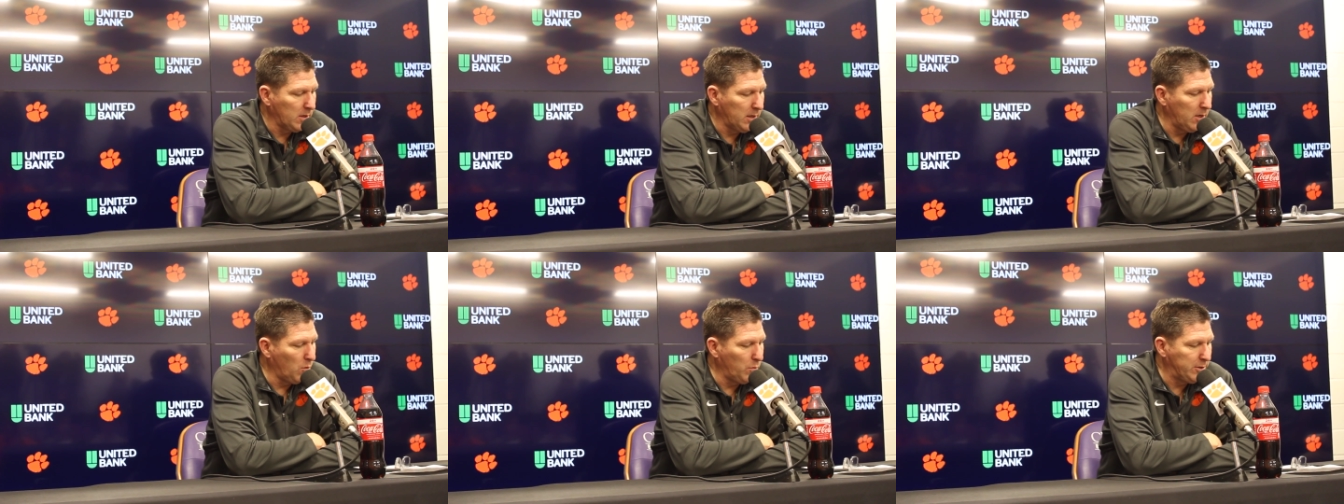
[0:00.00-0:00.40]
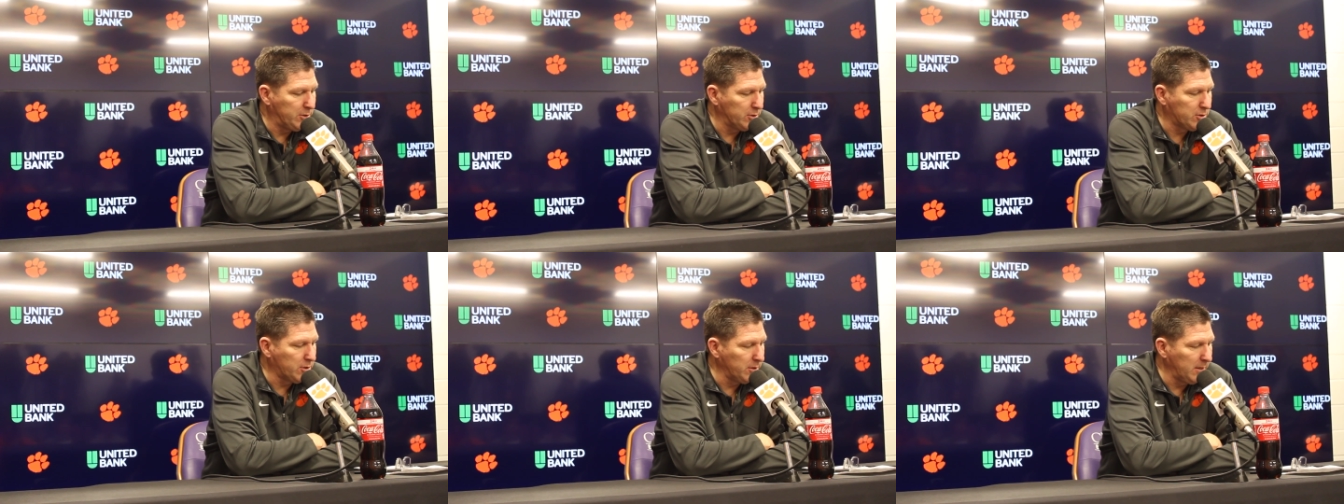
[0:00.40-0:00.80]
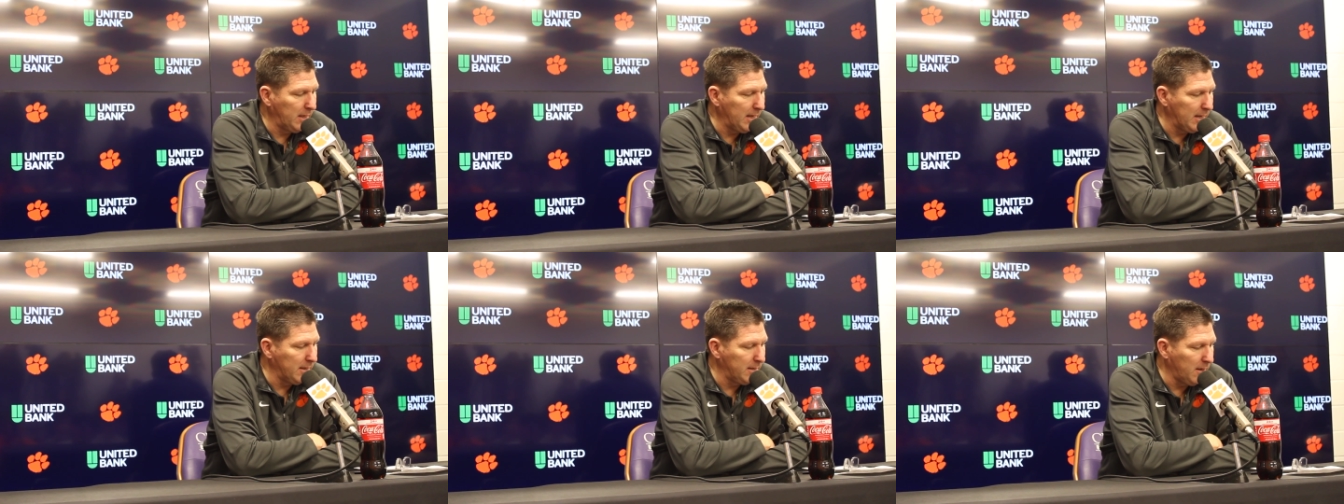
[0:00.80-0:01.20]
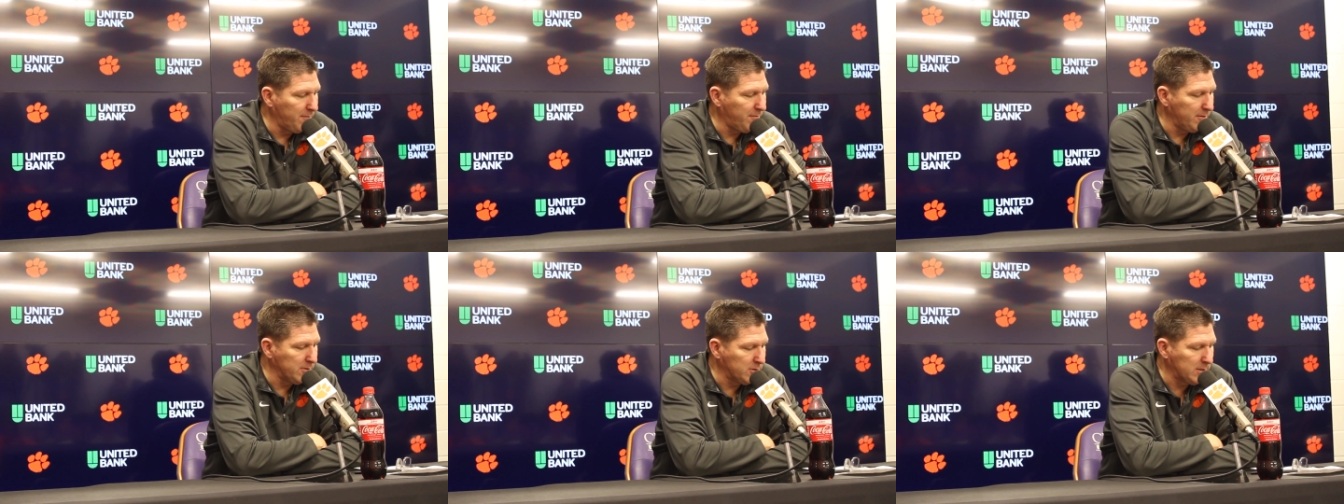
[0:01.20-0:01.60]
you know, we just couldn't get
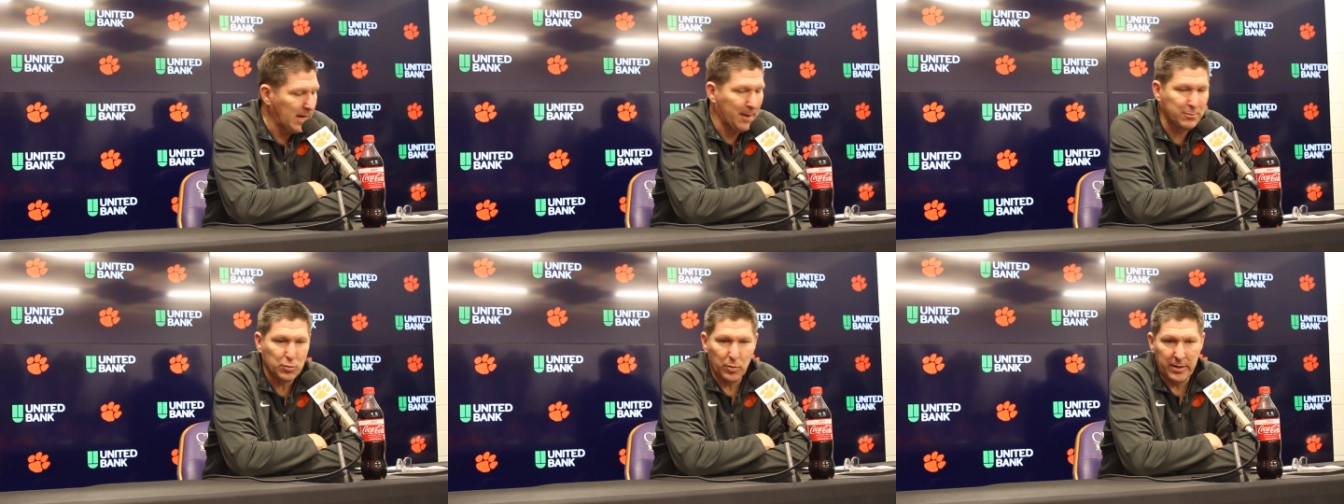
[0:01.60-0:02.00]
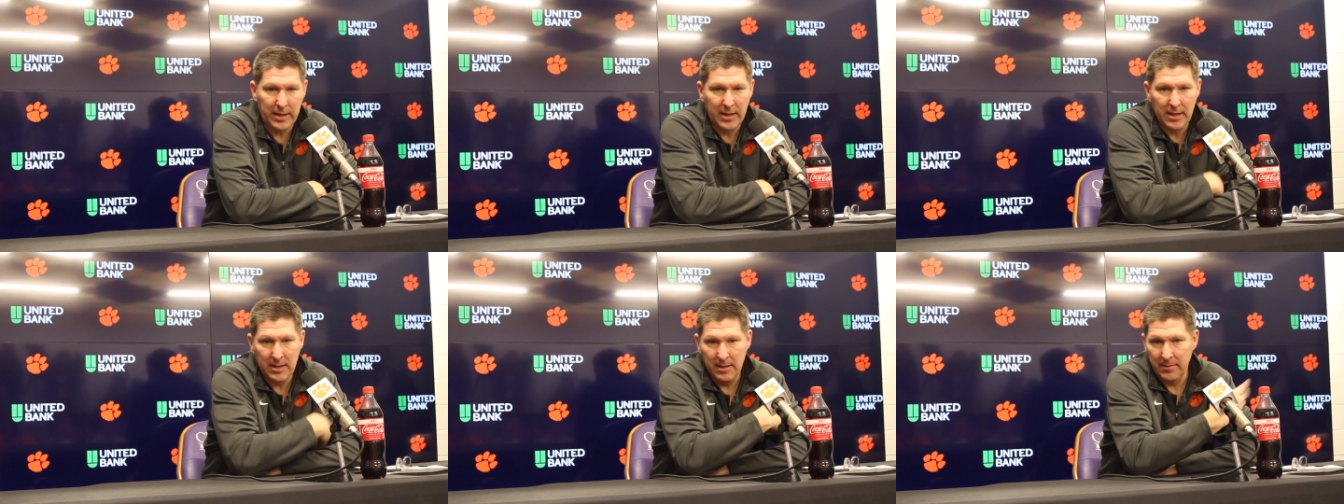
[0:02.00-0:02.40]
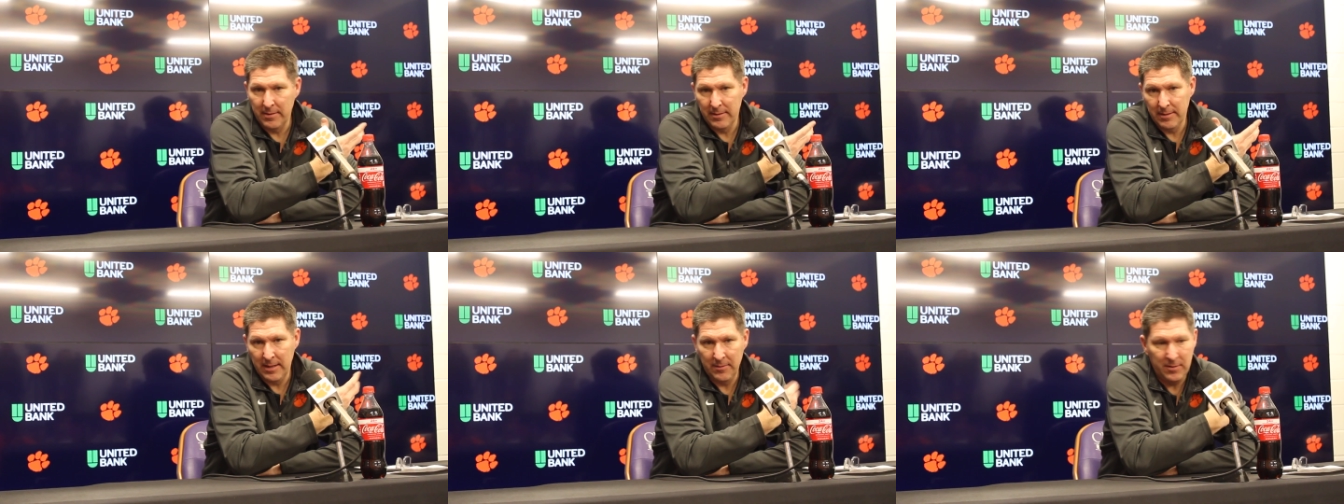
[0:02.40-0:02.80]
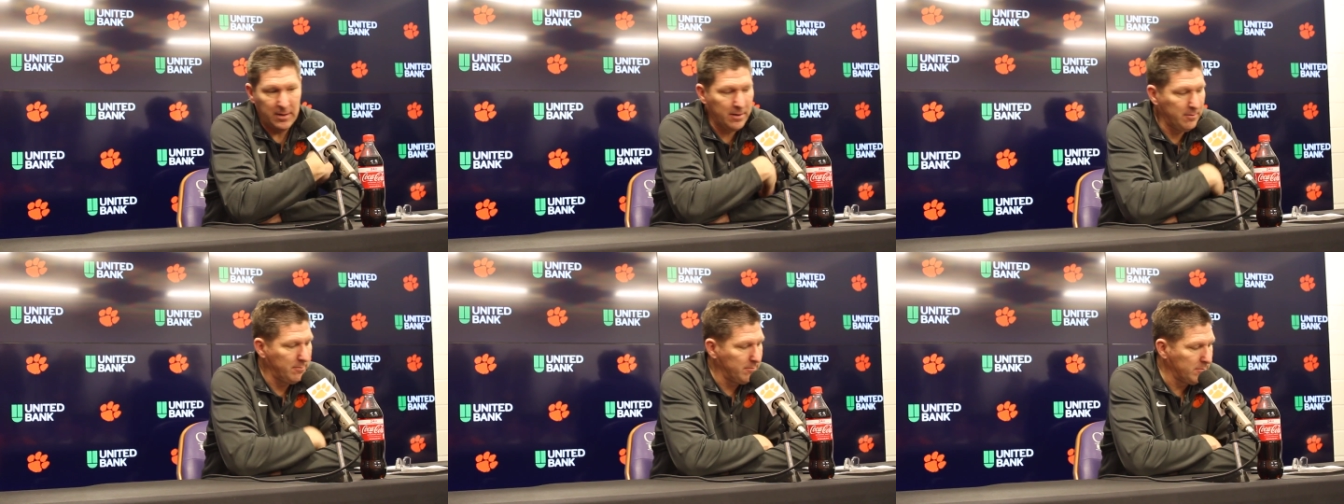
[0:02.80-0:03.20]
enough of the stops we needed, and, and then